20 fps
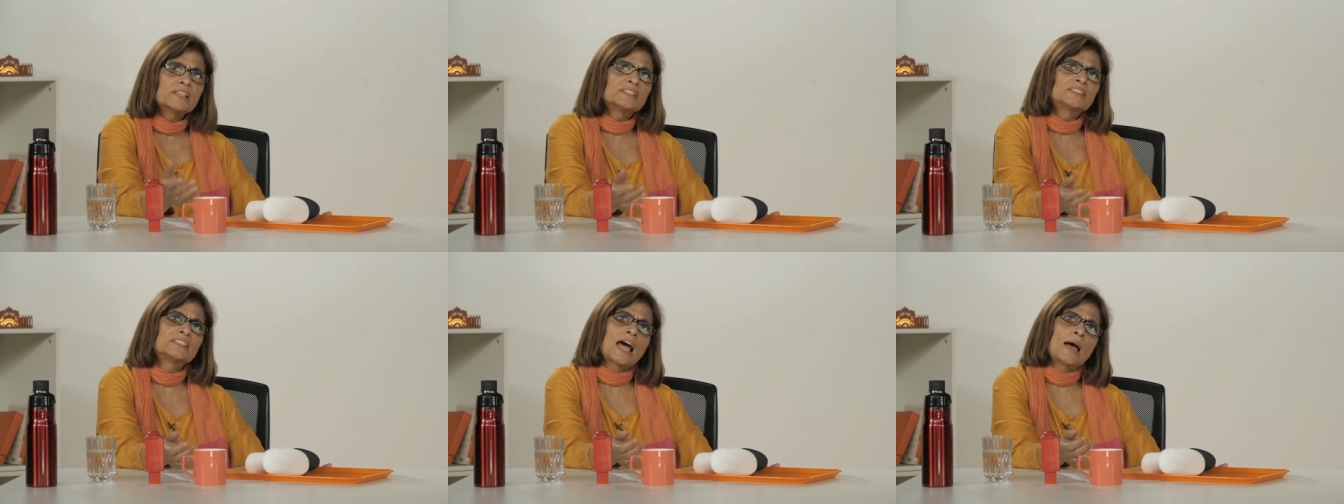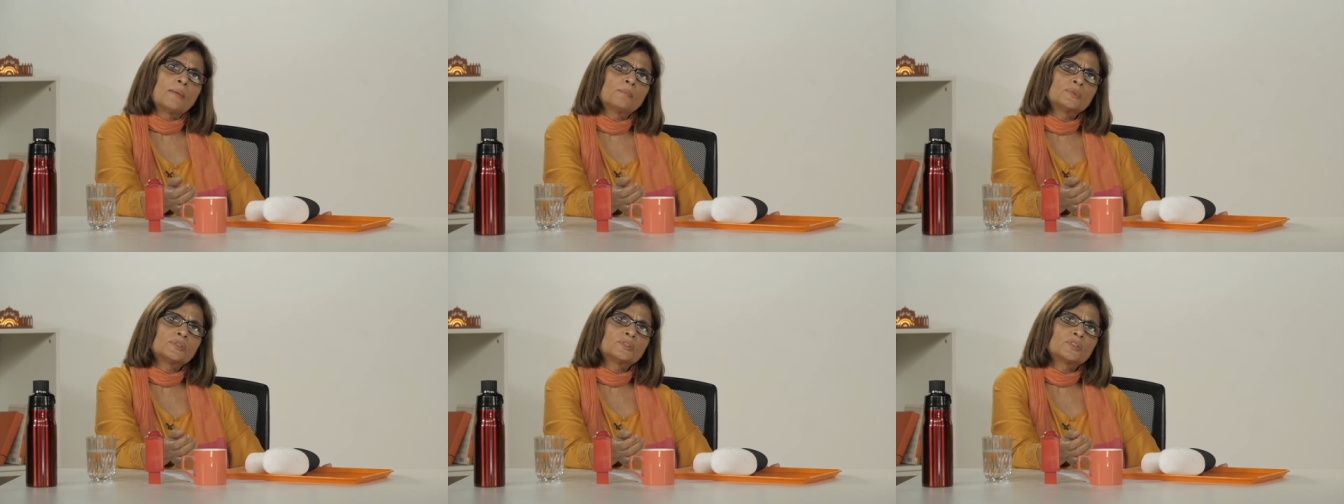
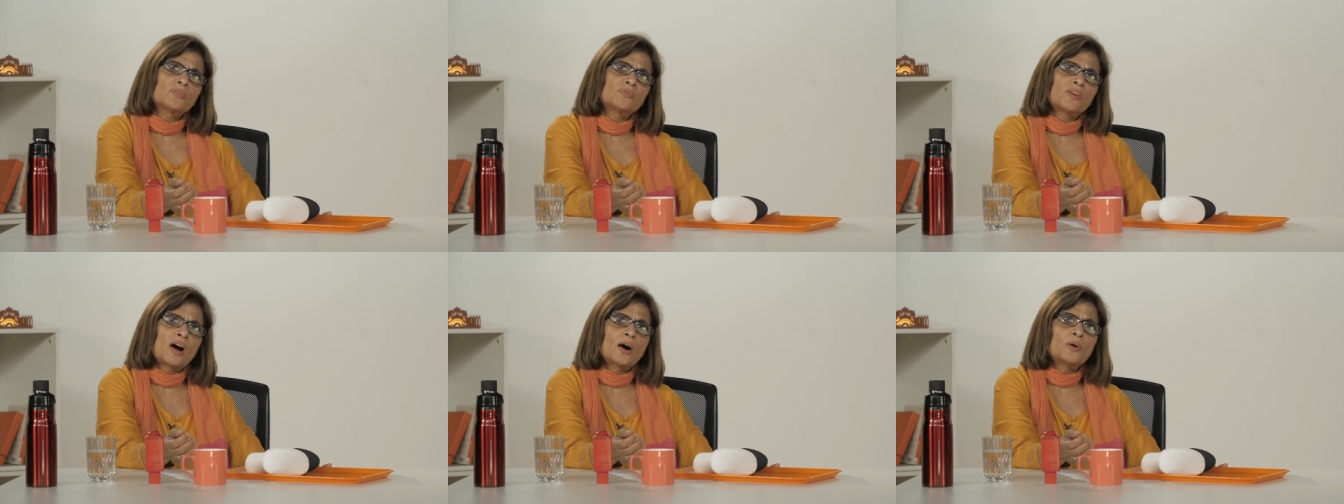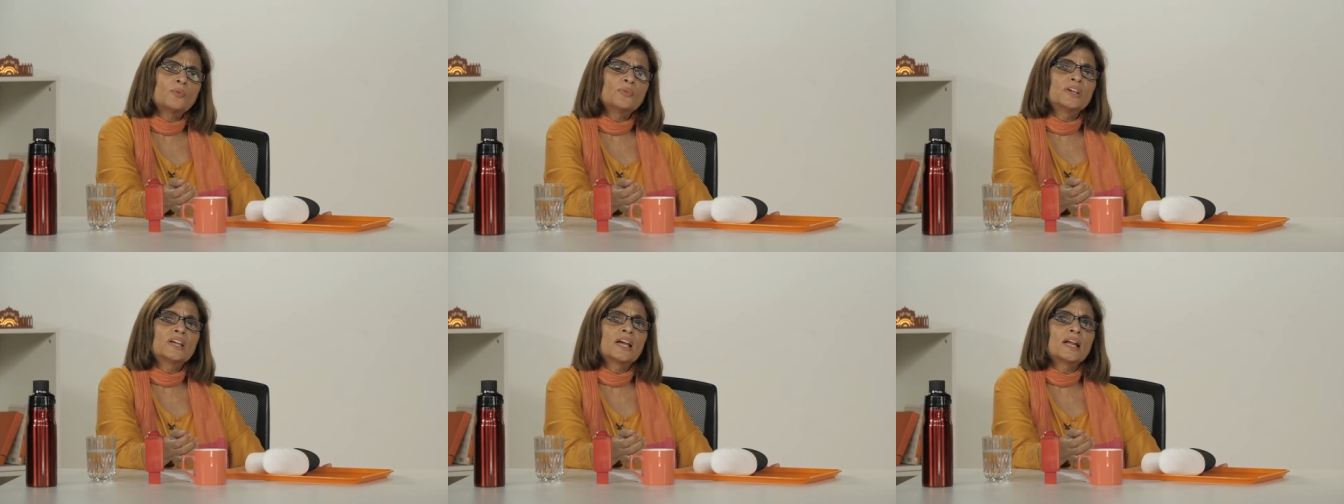examples of
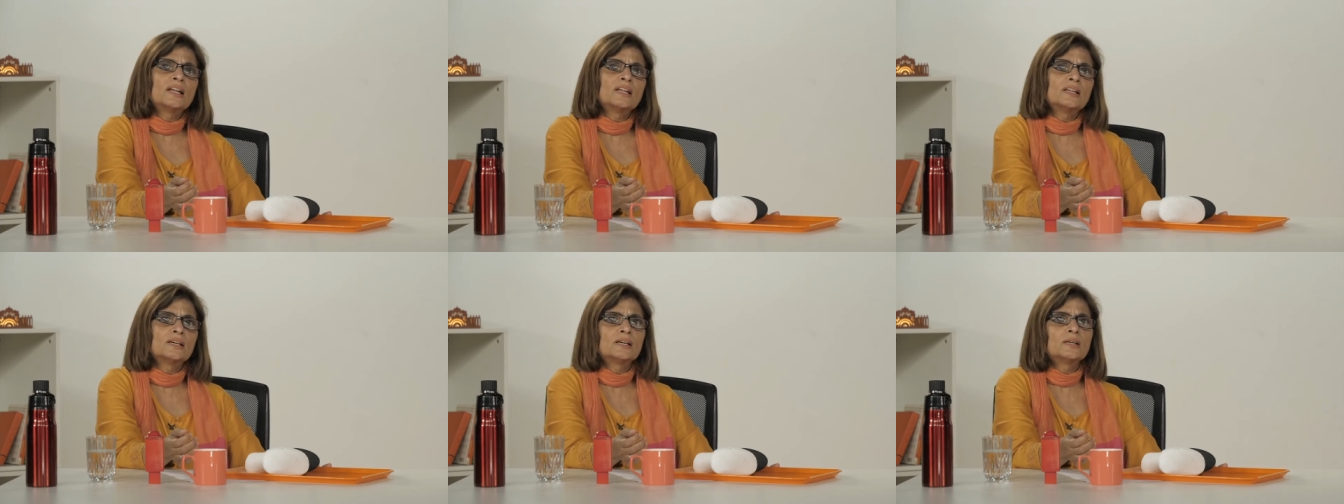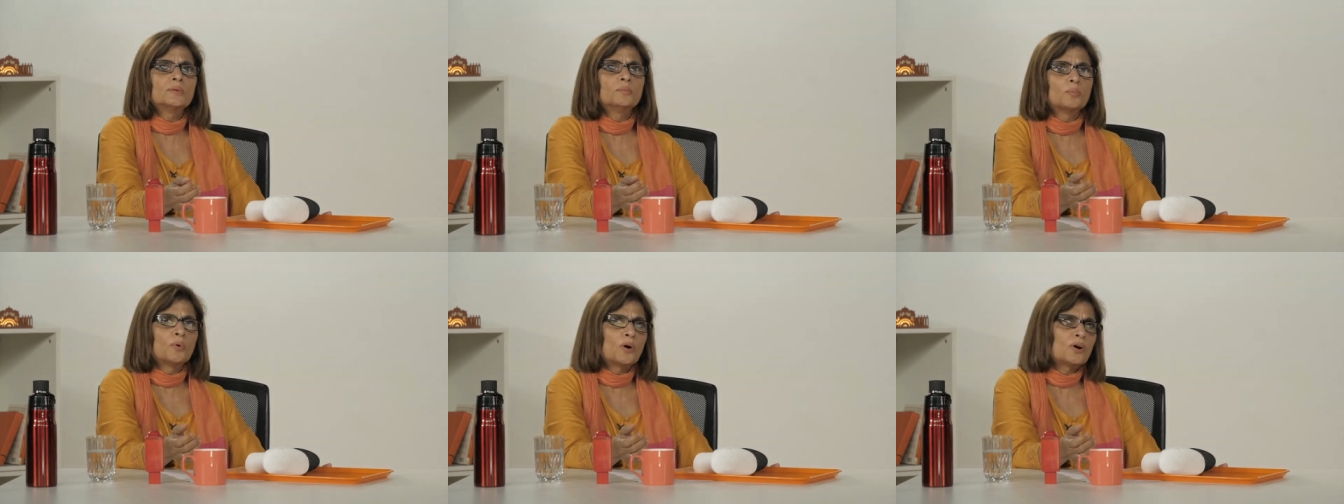how we can
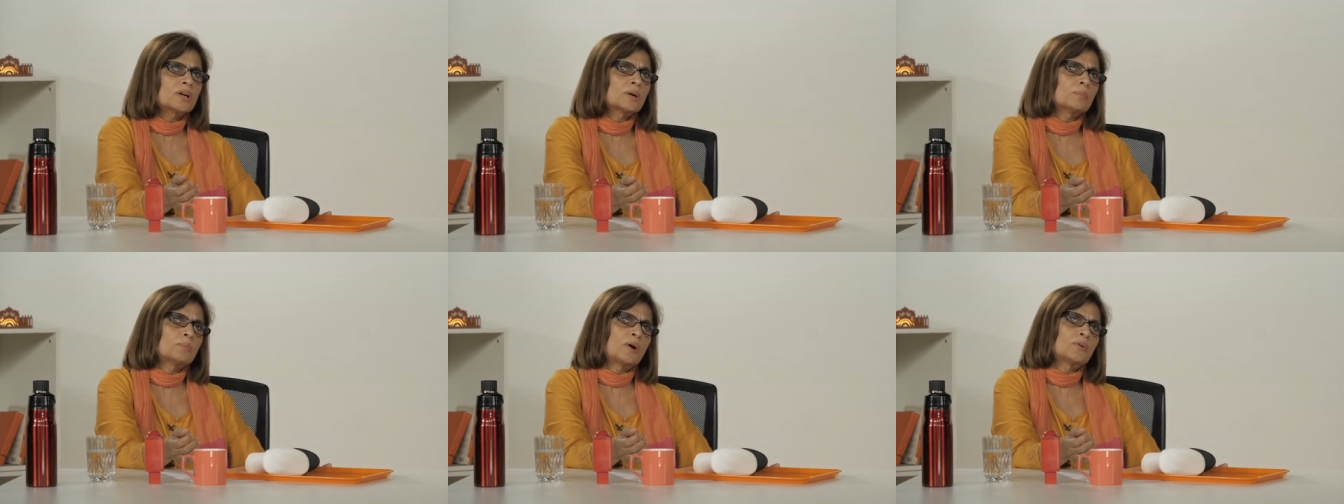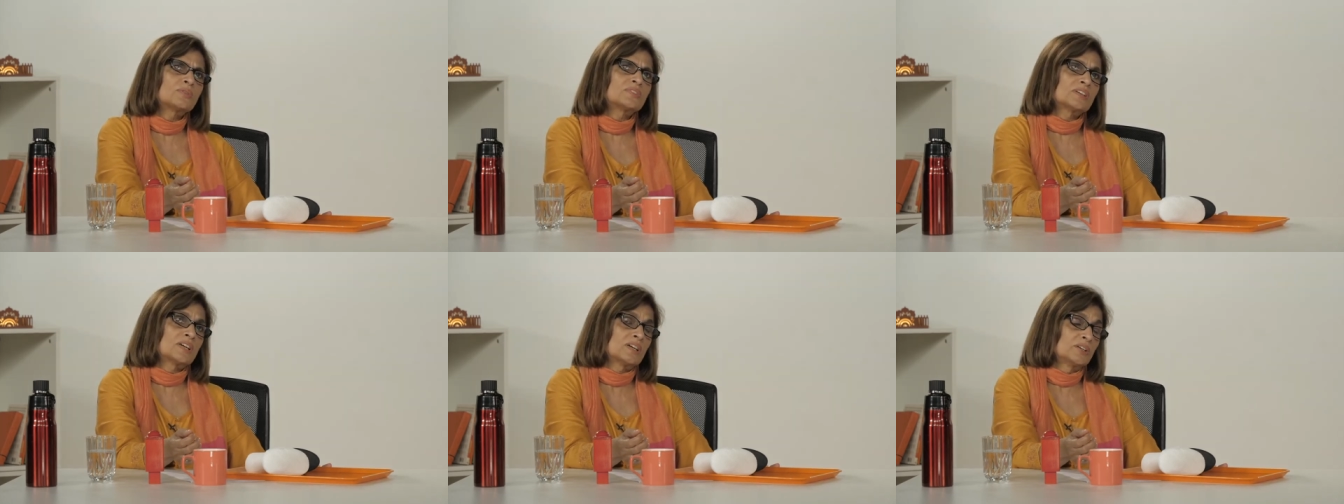learn more
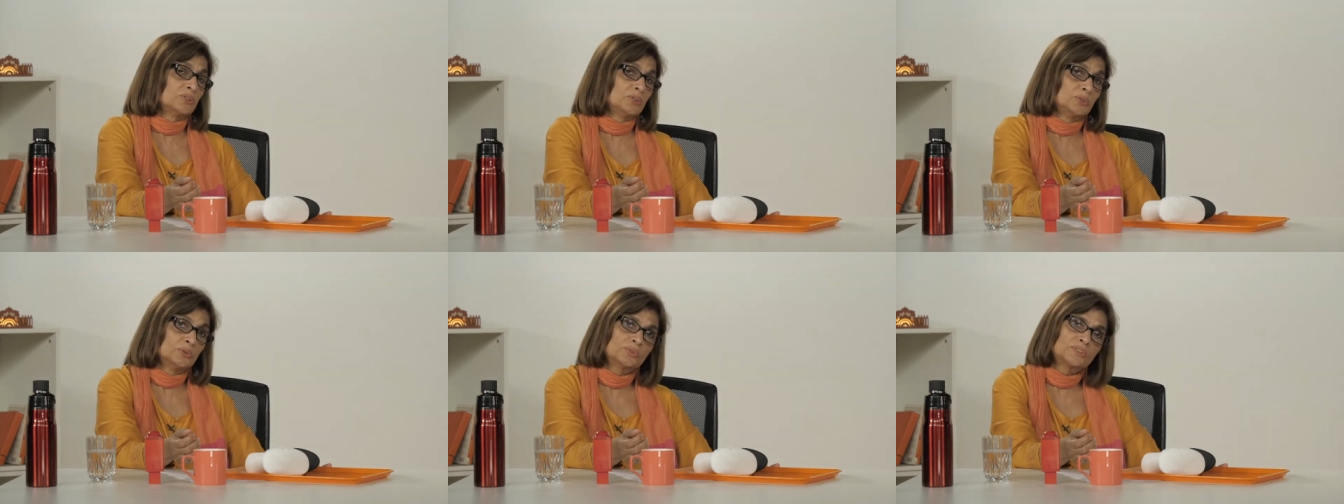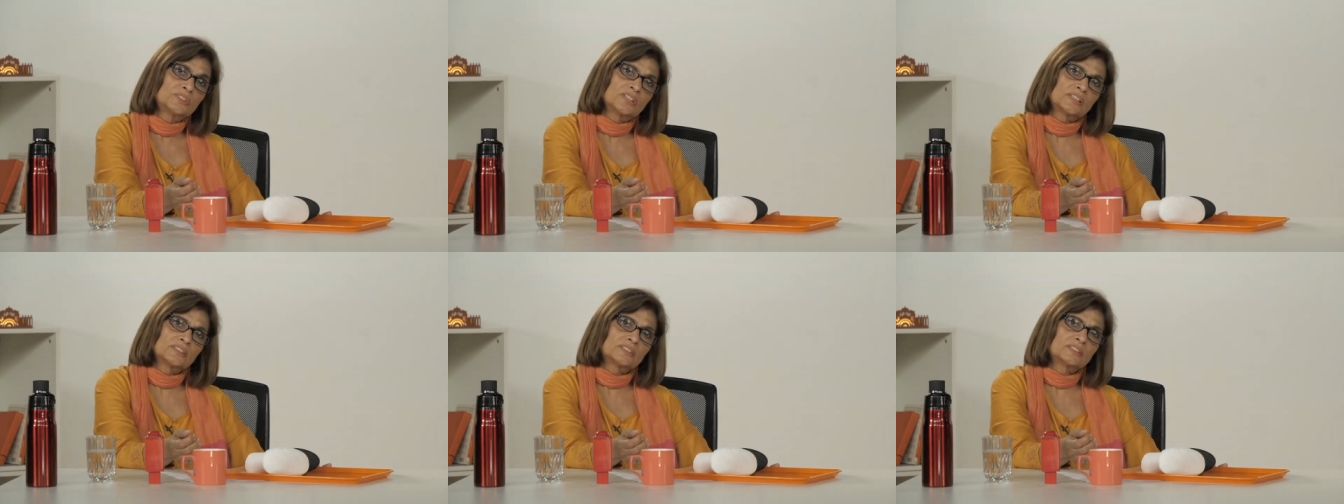about
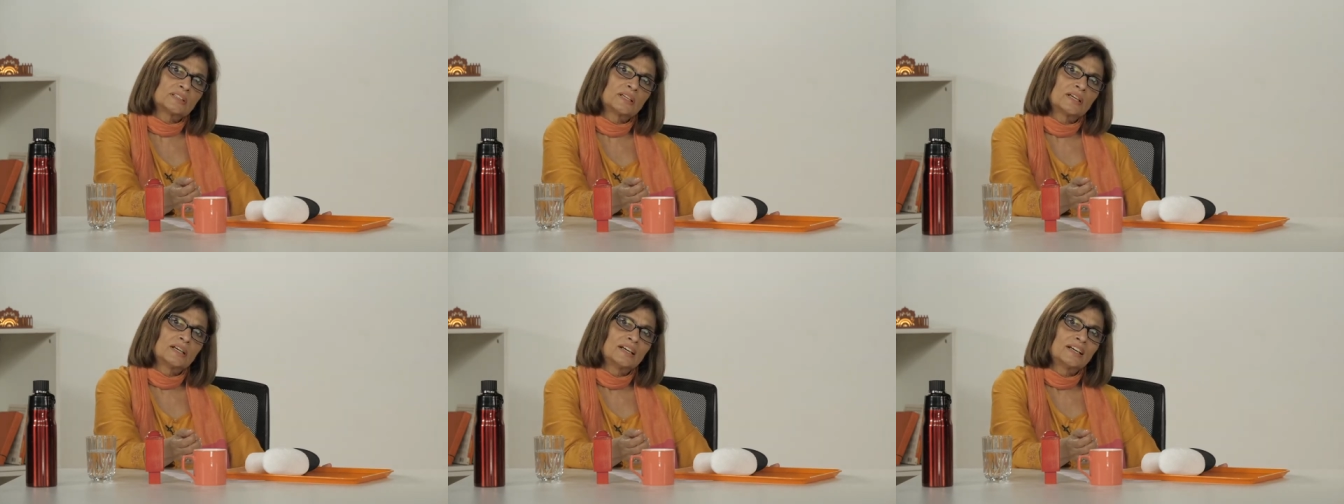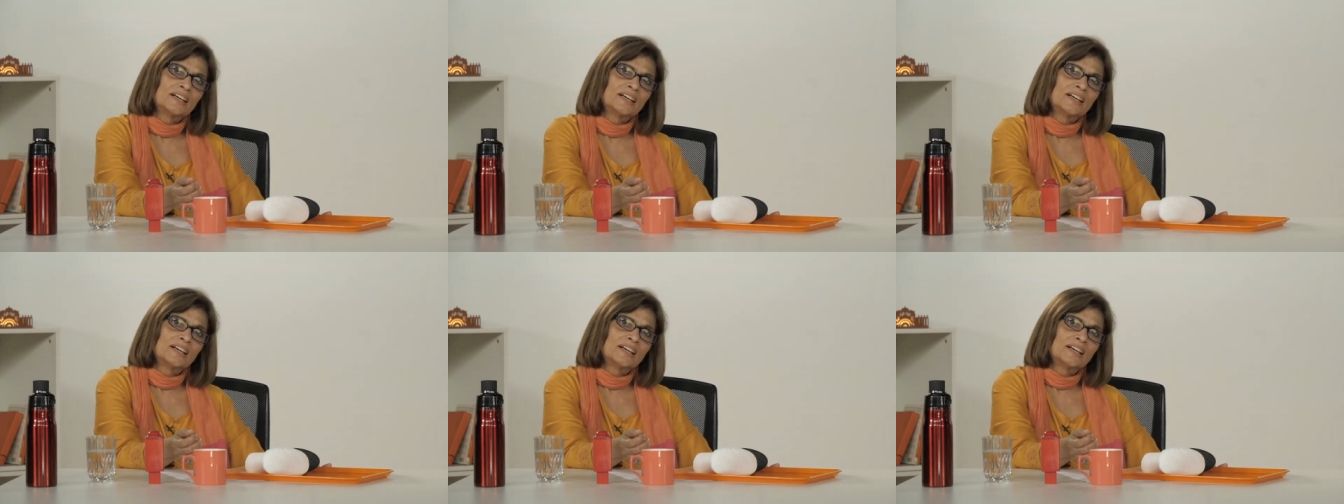users.